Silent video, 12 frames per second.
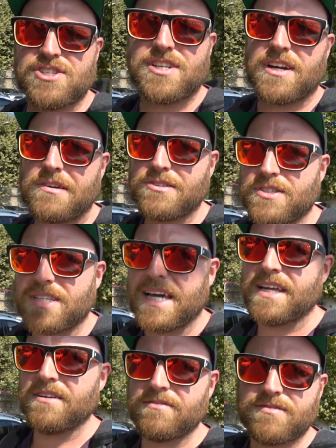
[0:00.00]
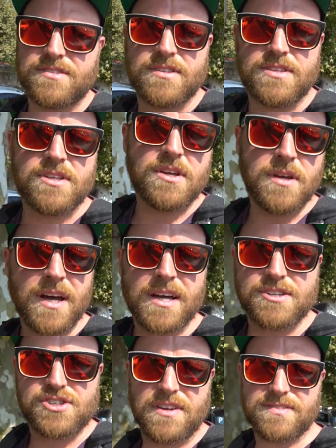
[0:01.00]
in general just kind of
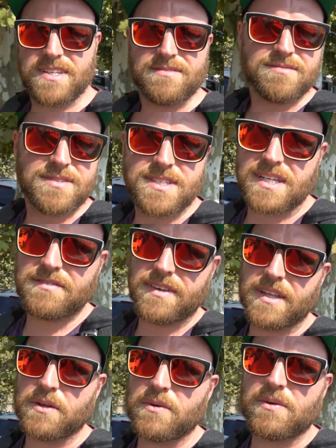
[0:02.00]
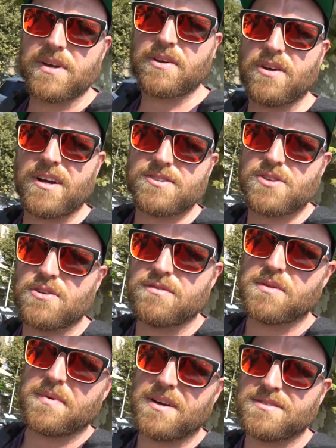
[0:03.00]
uh, shifted significantly when we crossed
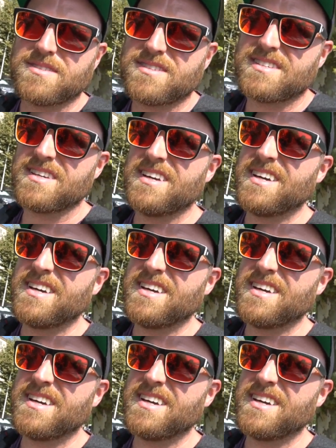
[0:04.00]
over the mountains.